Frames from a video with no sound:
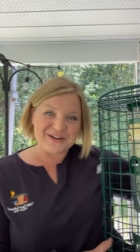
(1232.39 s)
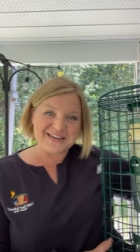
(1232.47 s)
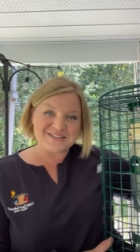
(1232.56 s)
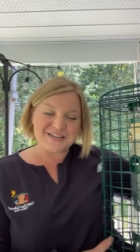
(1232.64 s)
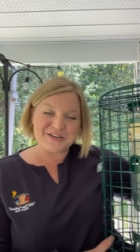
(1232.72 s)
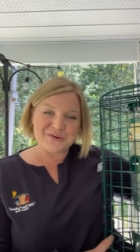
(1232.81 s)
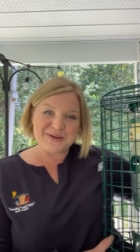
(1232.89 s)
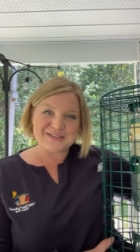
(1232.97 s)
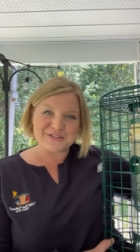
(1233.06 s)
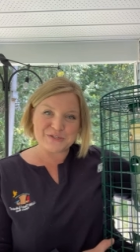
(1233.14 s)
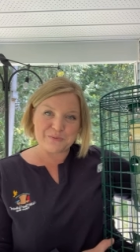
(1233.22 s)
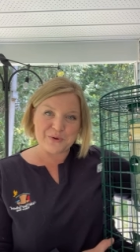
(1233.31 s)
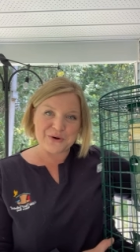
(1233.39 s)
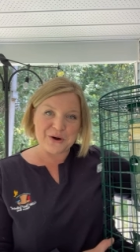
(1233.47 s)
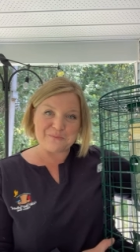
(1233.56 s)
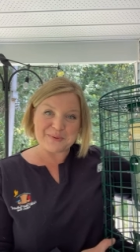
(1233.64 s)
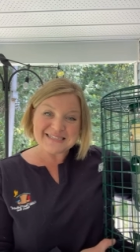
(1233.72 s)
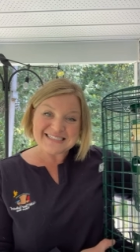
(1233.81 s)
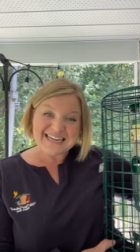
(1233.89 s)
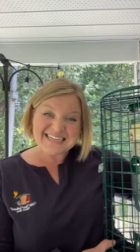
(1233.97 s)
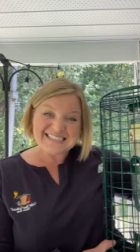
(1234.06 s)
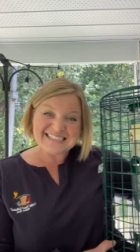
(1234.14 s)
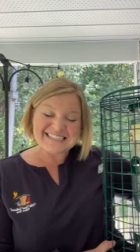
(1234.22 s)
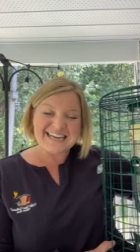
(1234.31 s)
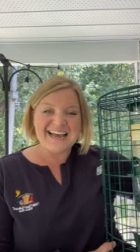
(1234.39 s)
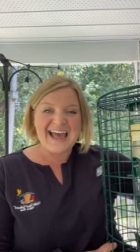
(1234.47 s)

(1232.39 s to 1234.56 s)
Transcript: continuing to support our business,